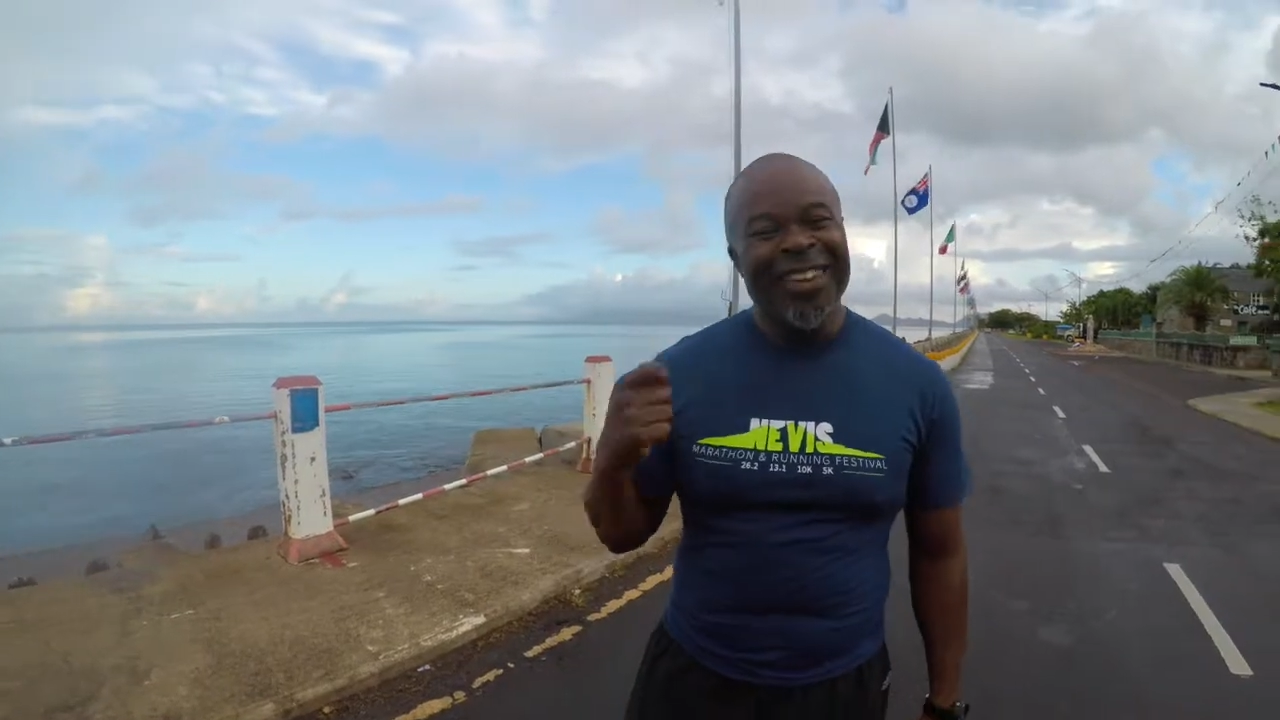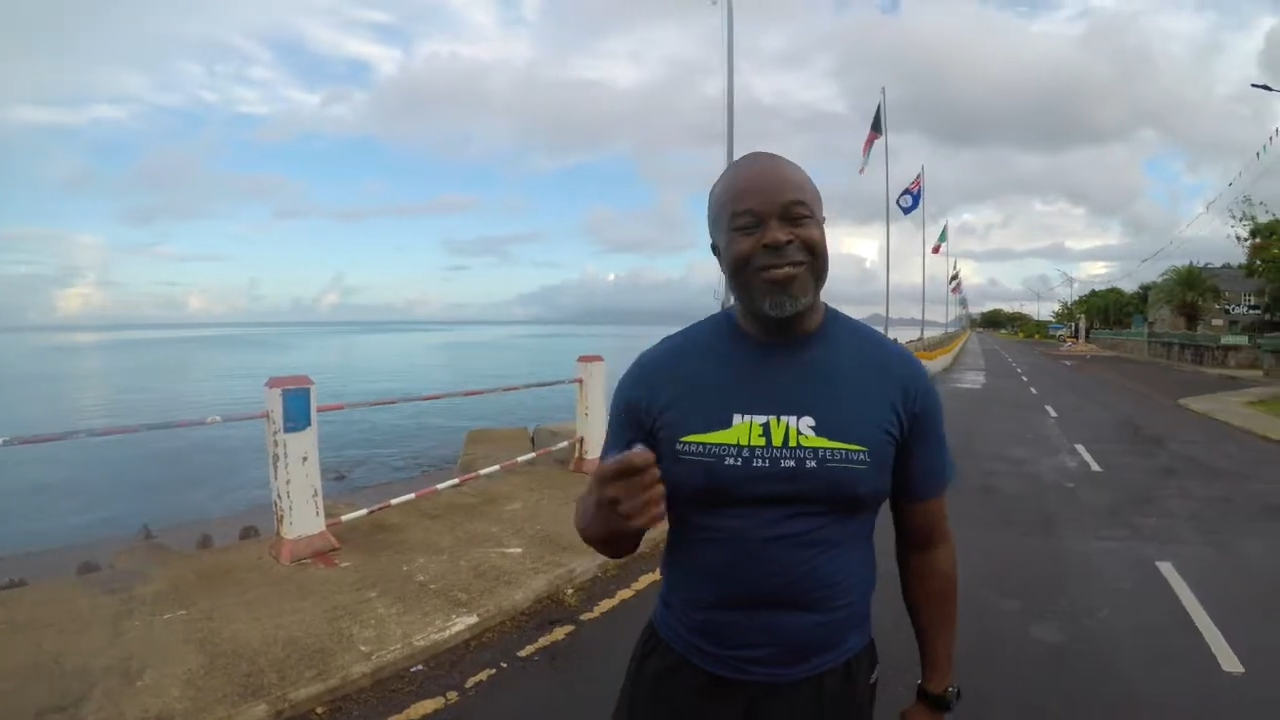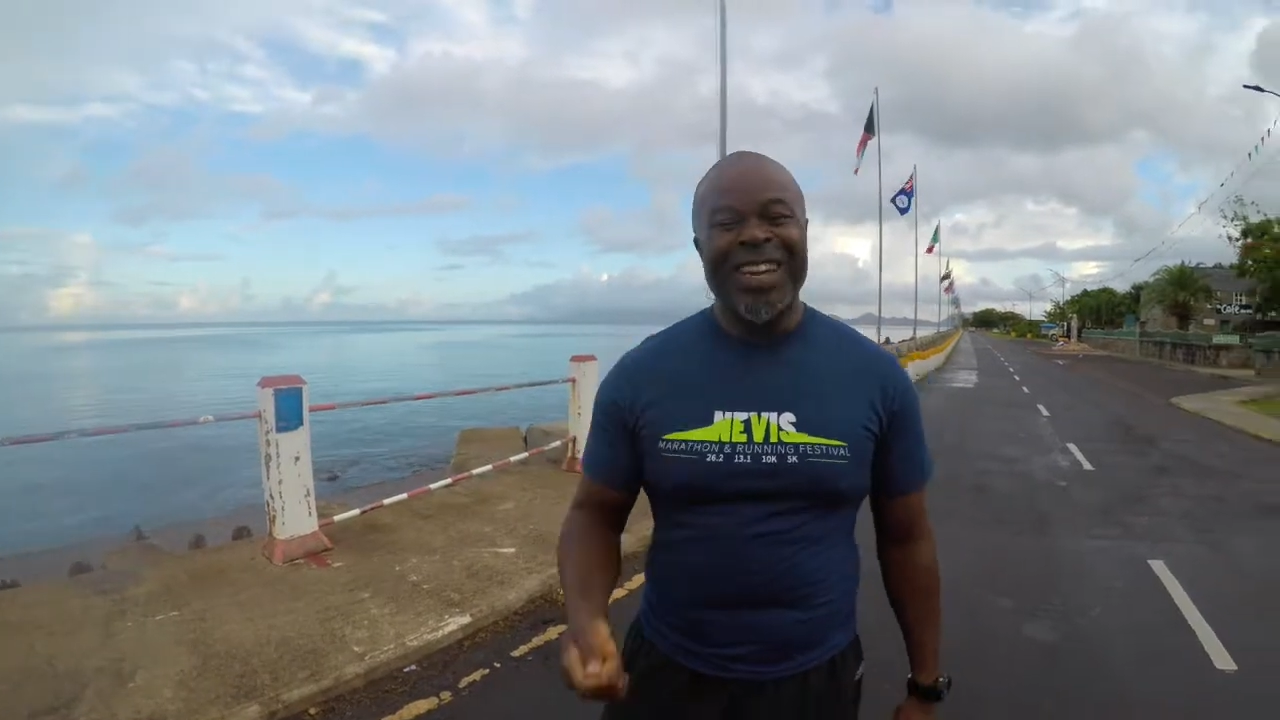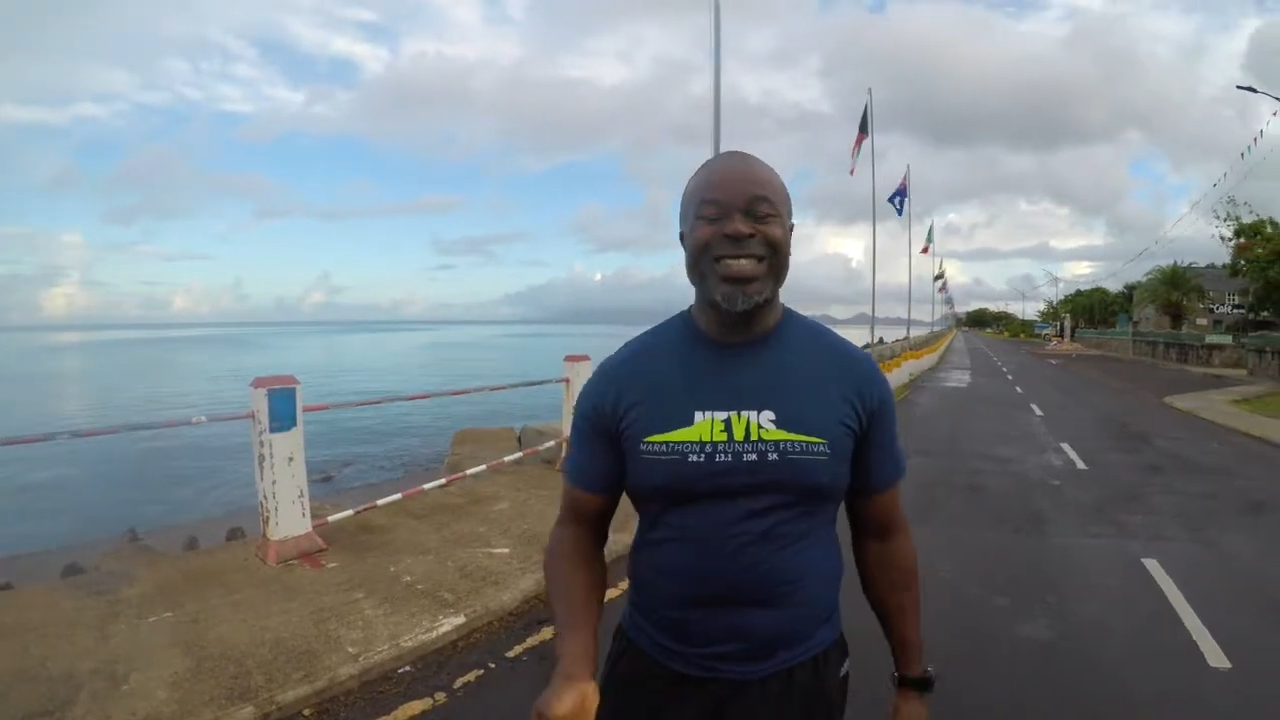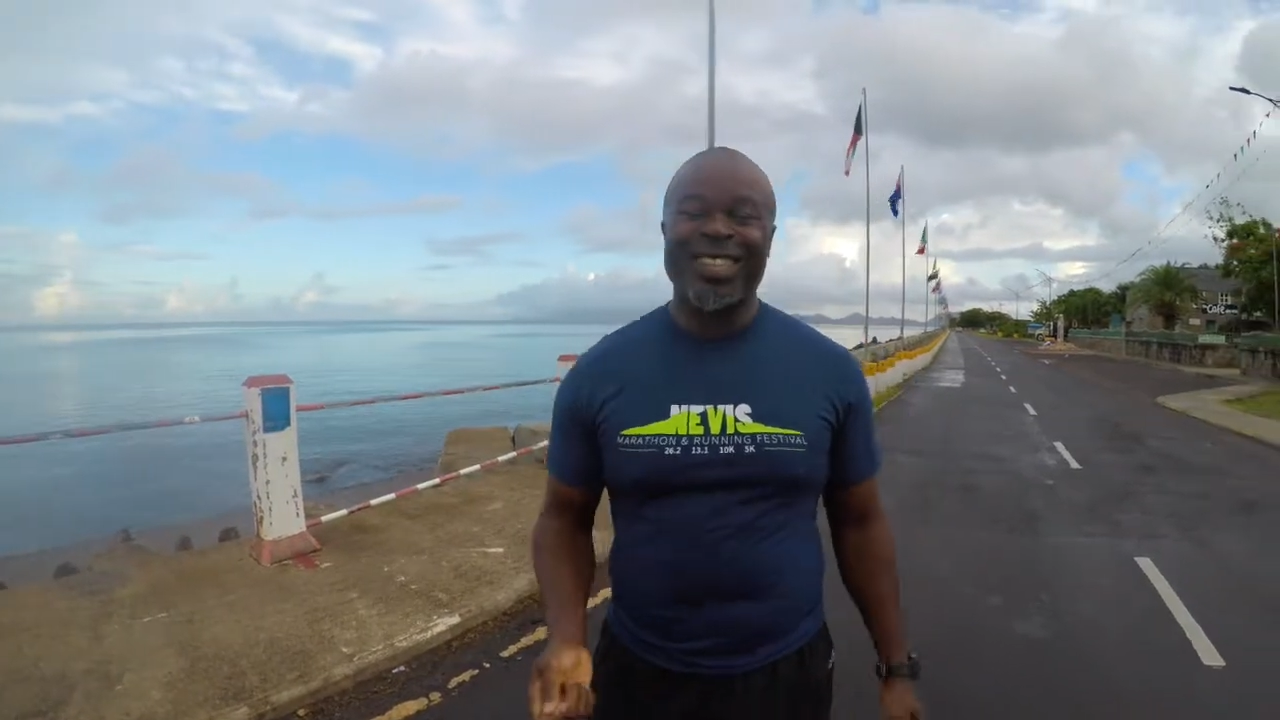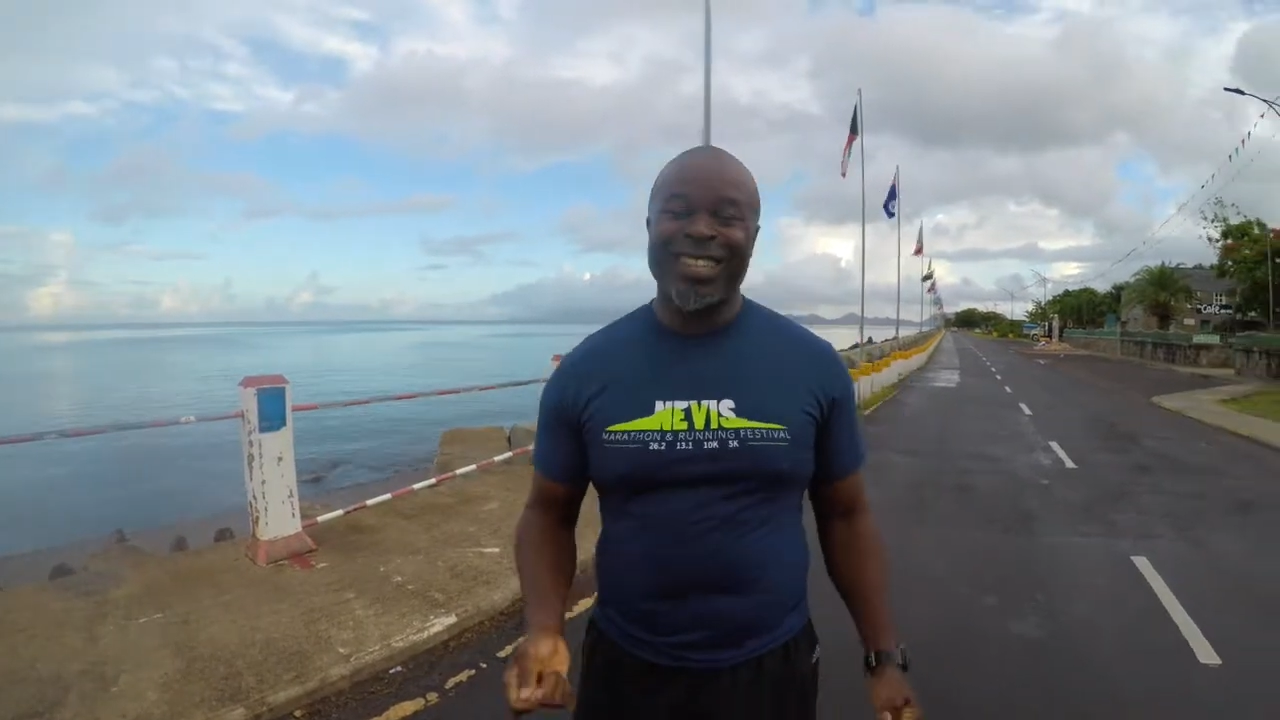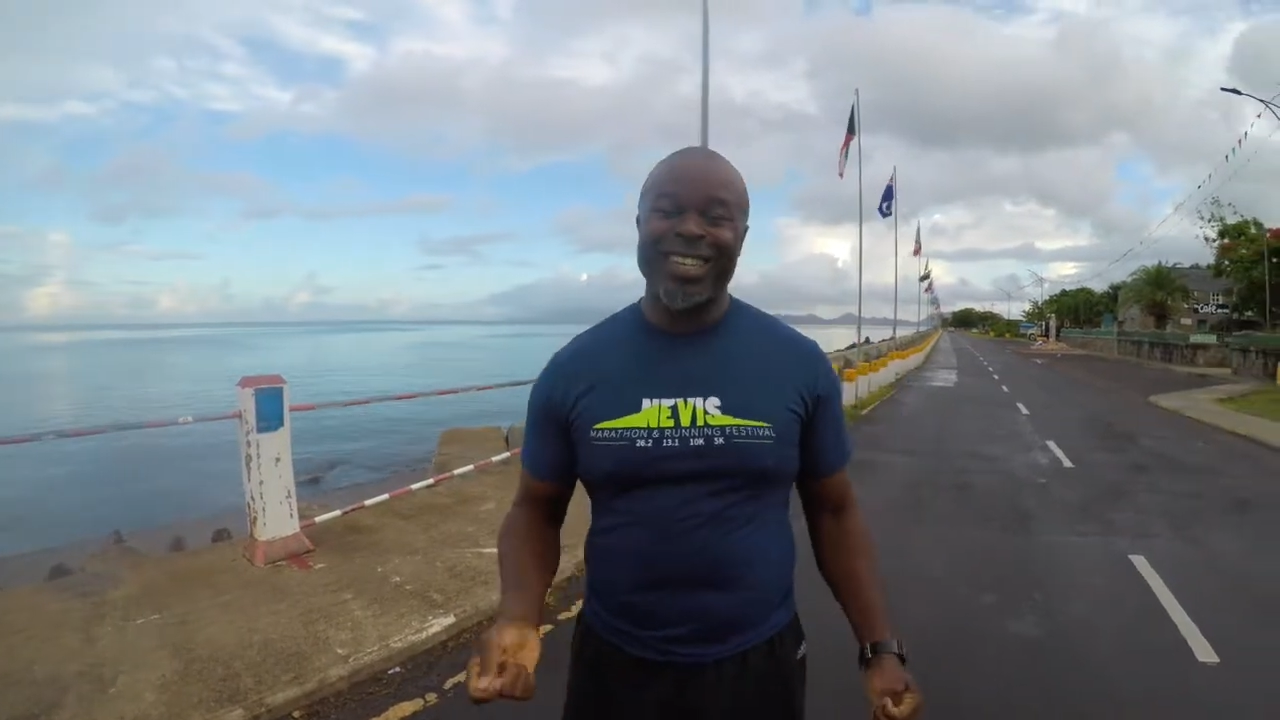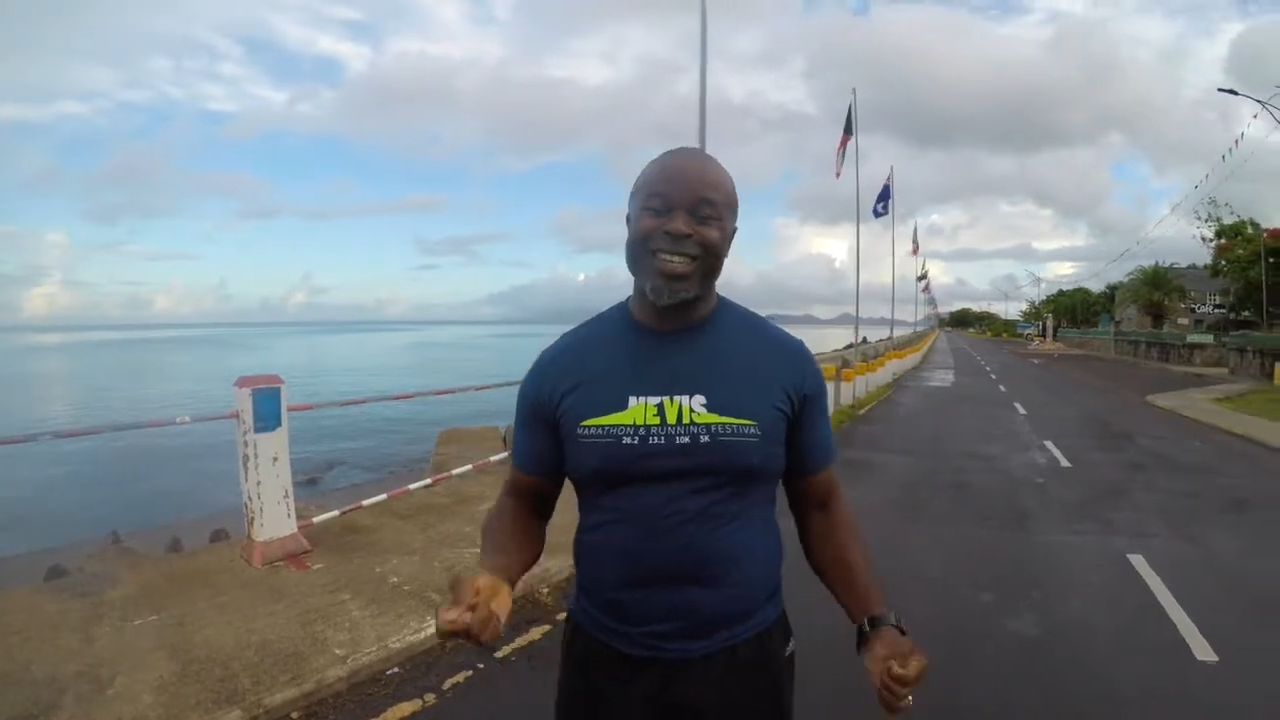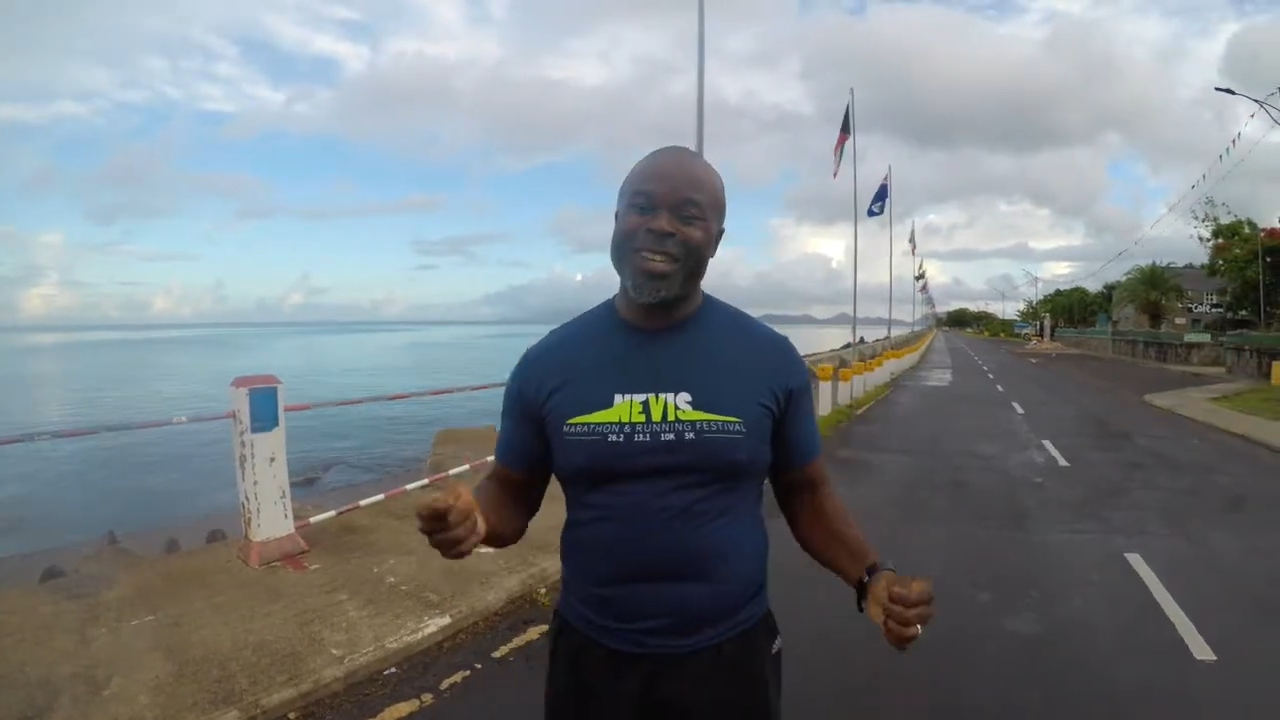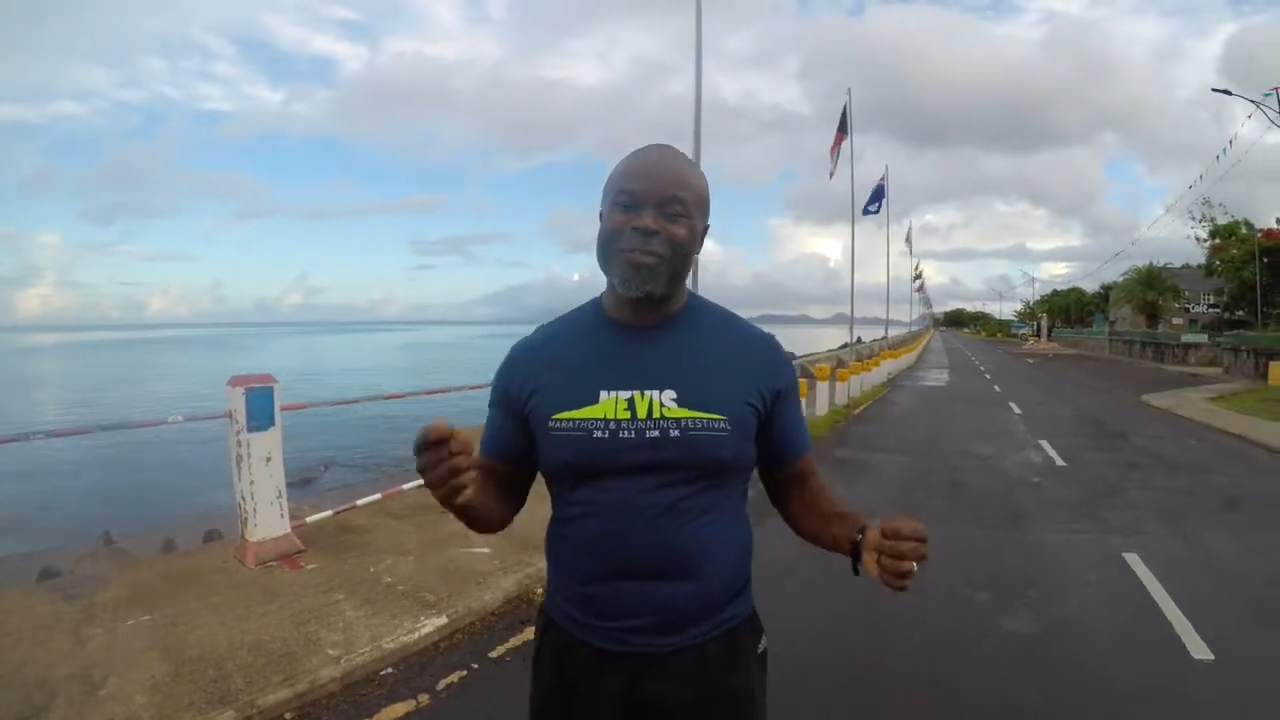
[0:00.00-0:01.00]

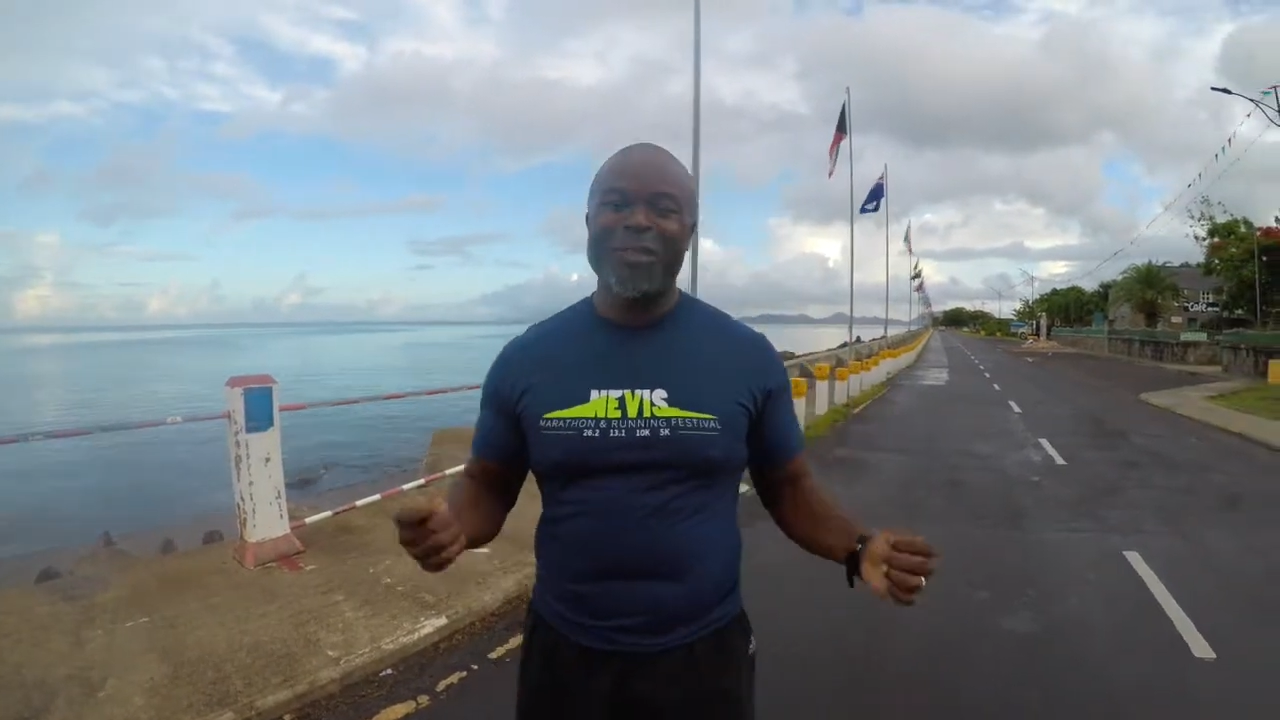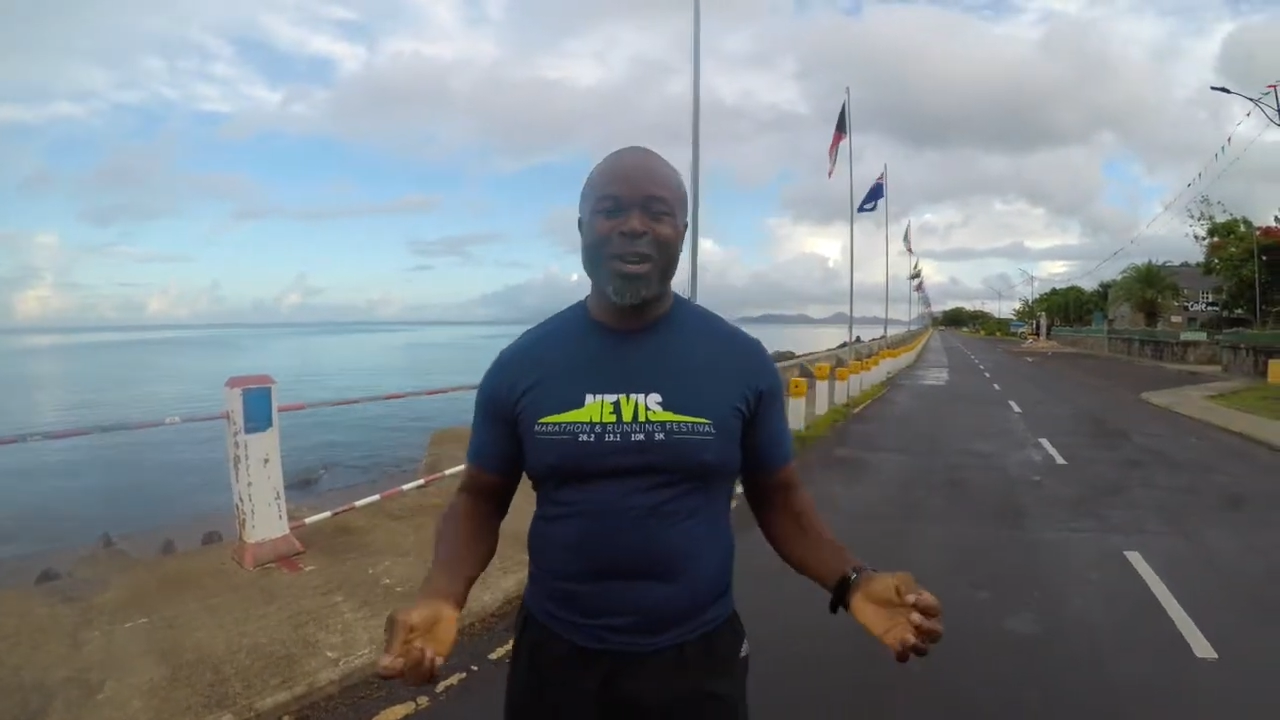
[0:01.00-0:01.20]
basically giving